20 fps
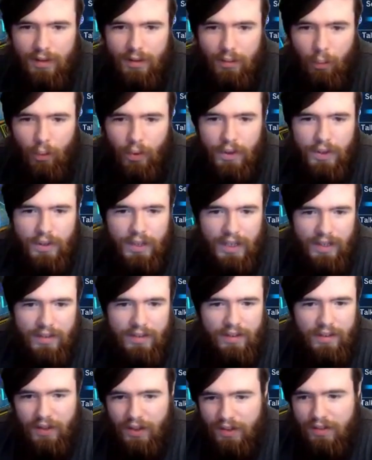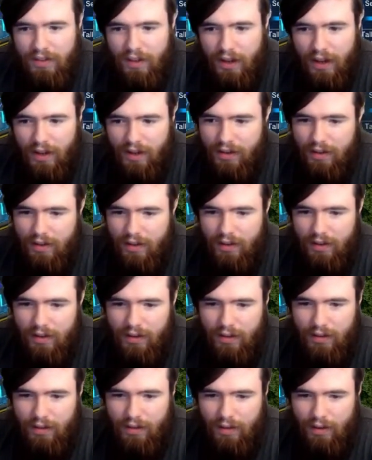What is this deck?
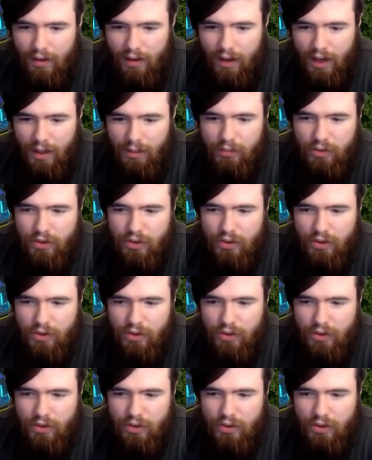I'm